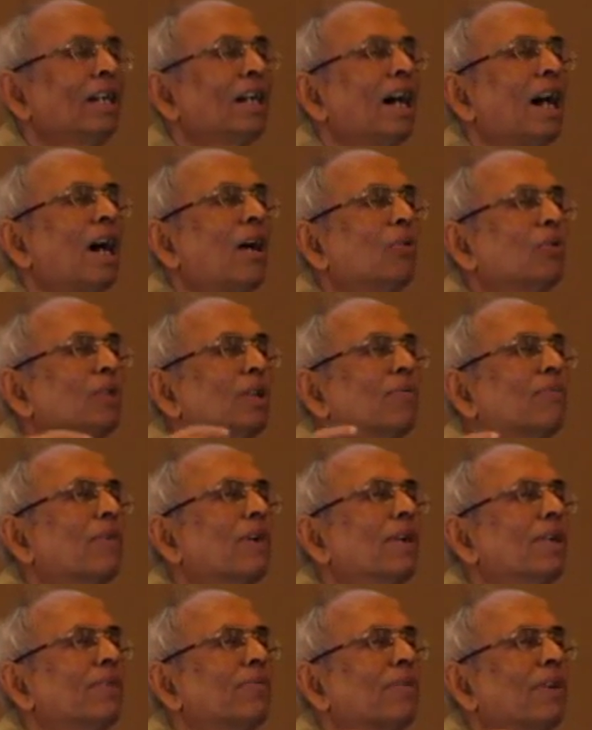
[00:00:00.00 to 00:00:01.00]
how the
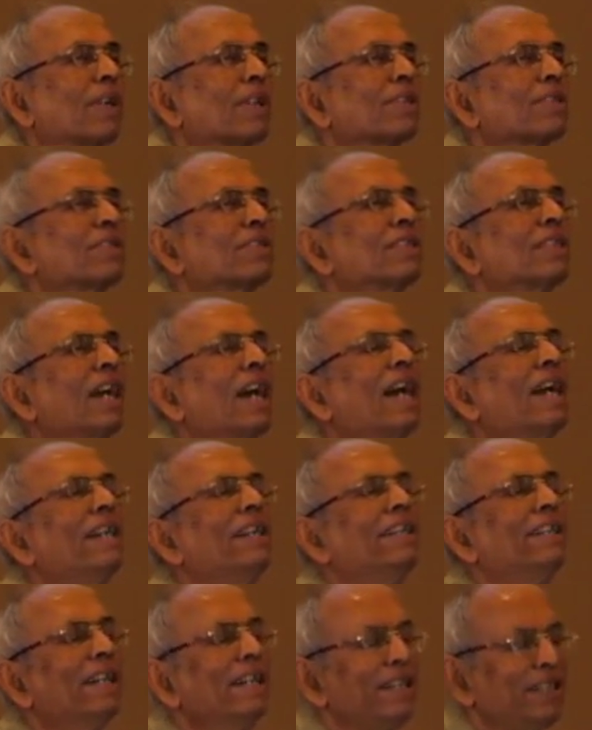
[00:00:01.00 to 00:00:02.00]
world works
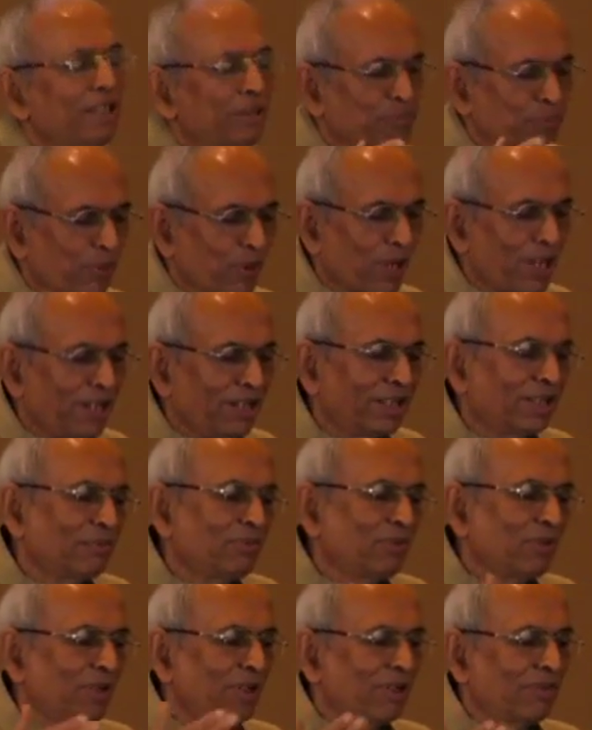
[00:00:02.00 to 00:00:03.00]
and then deploying
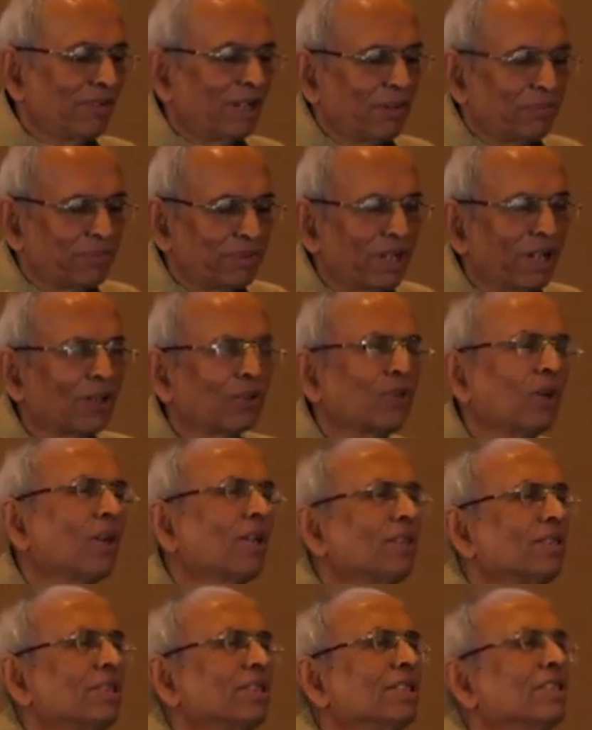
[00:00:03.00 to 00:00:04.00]
them to develop
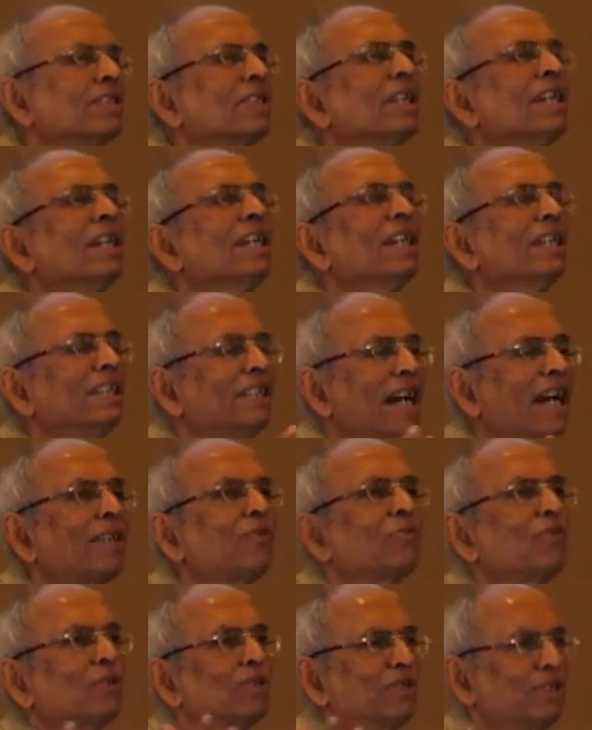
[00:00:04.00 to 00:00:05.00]
technologies.
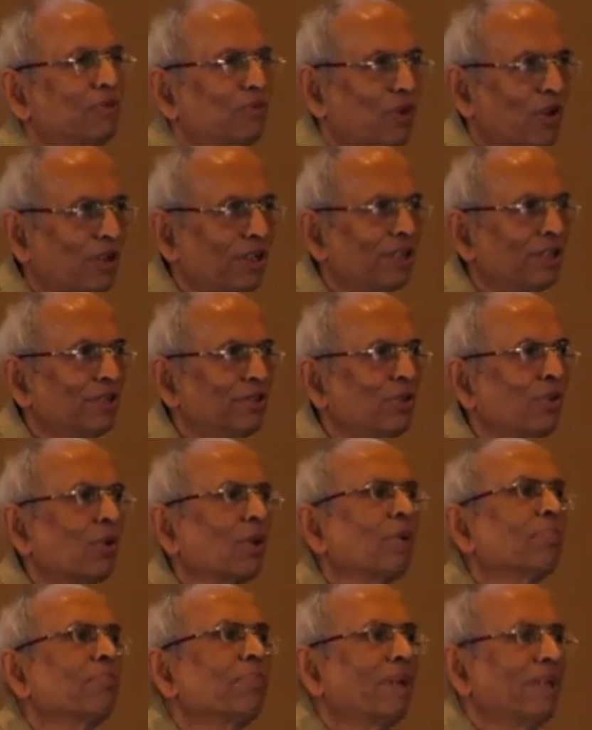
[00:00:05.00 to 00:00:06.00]
That was evolved in
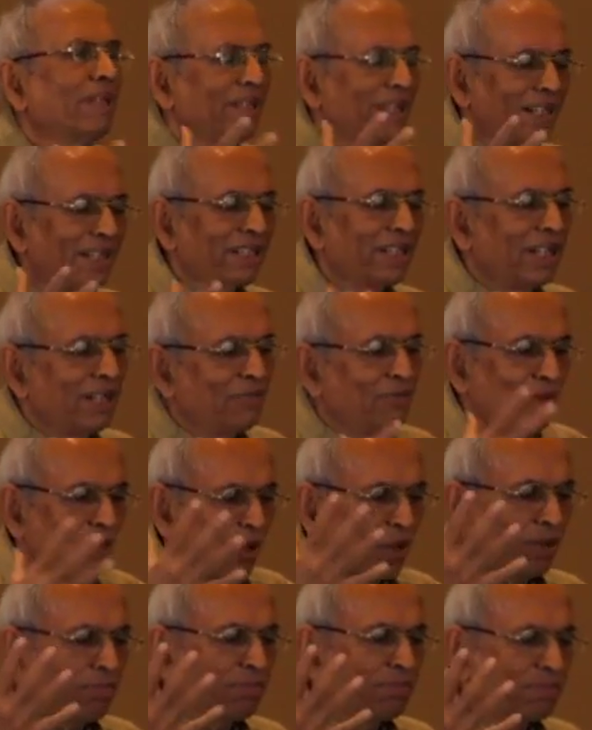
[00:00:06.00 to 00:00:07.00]
Europe. But that gave
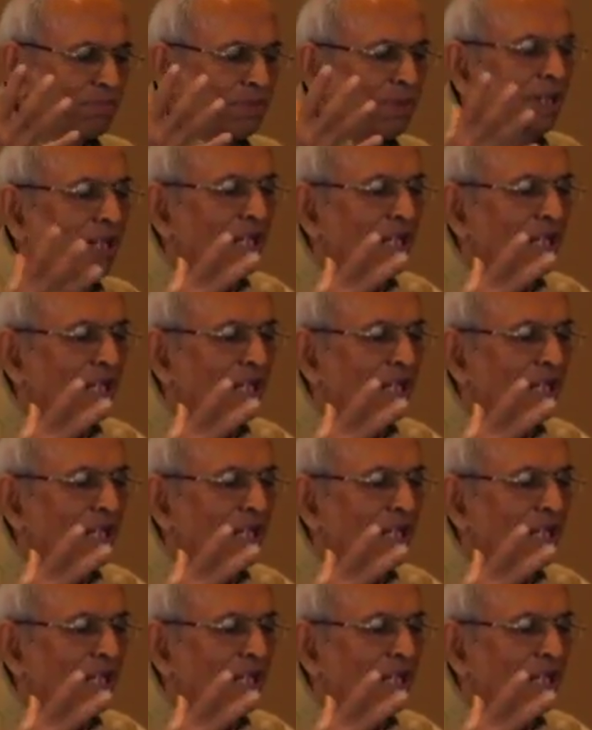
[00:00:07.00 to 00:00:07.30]
Europe